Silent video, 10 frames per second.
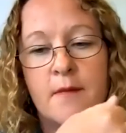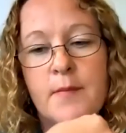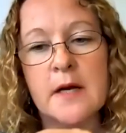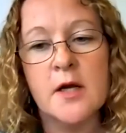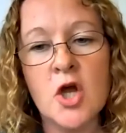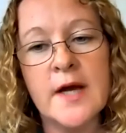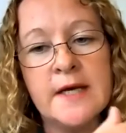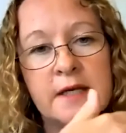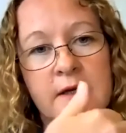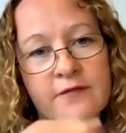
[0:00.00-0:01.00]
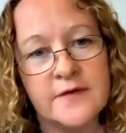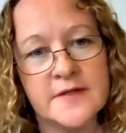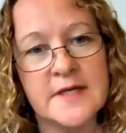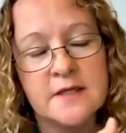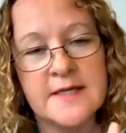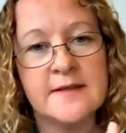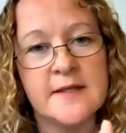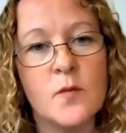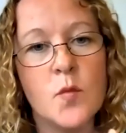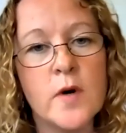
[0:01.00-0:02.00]
but guiding and
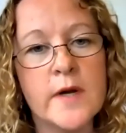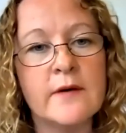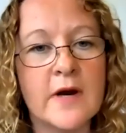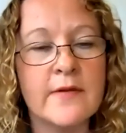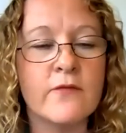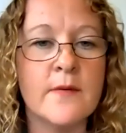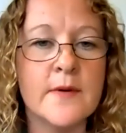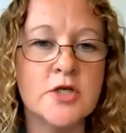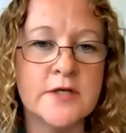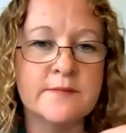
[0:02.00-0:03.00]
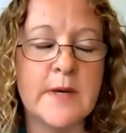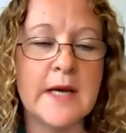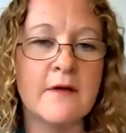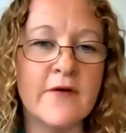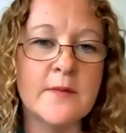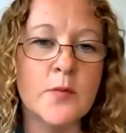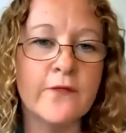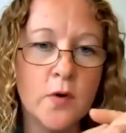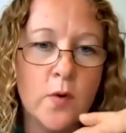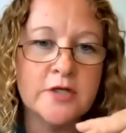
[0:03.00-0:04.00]
facilitating and walking around the room and just being available
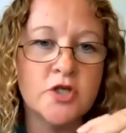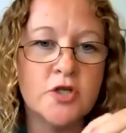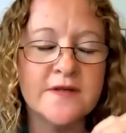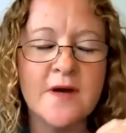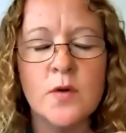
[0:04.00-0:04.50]
for questions.